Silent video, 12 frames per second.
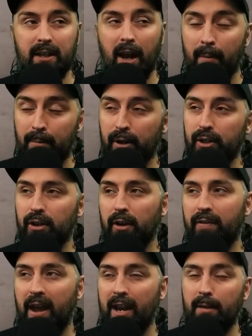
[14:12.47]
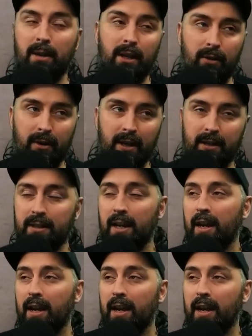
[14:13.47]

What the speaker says: a bunch of enemy units